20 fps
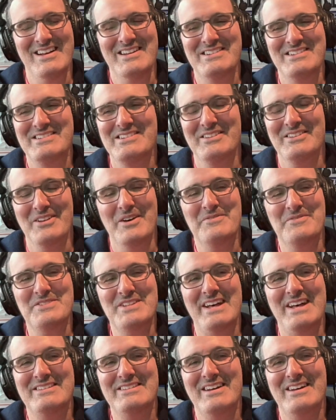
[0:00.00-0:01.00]
She loves
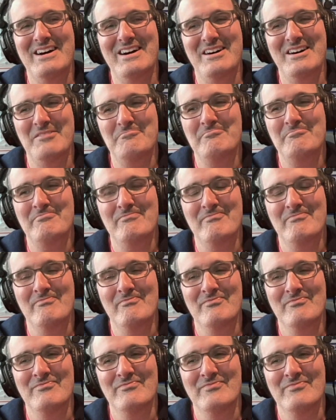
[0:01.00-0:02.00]
that time.
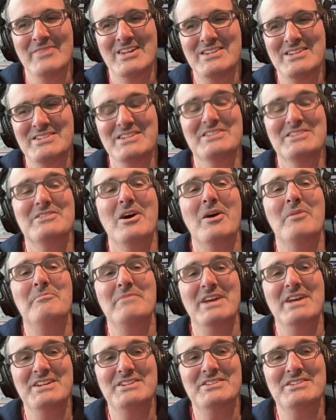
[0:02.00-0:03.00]
She's
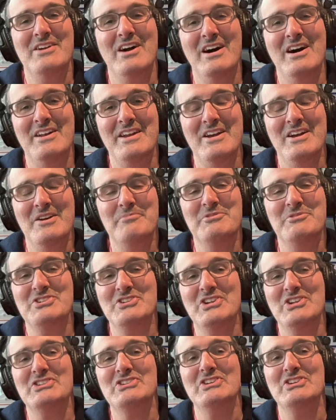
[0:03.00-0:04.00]
amazing on air, but
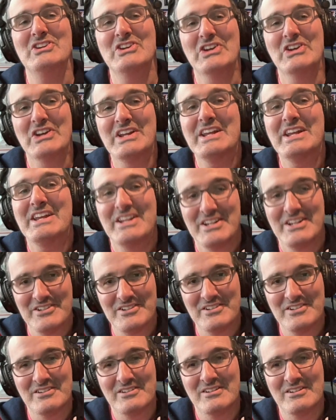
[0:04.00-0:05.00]
she doesn't
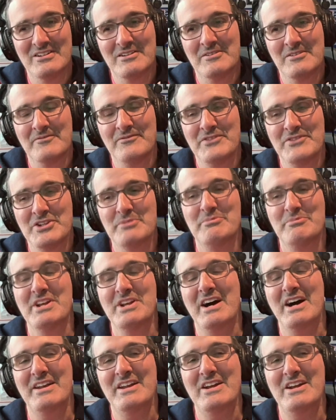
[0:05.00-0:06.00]
need to be
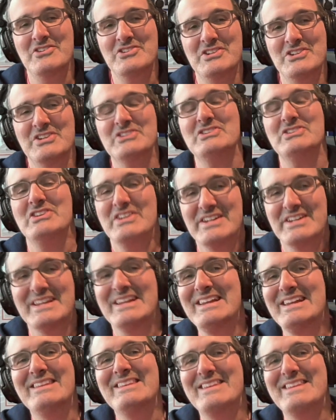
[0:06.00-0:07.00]
on air. She doesn't
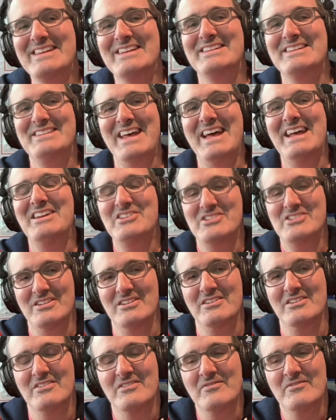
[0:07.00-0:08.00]
need the
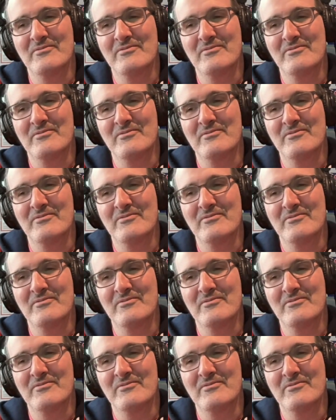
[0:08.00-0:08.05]
attention.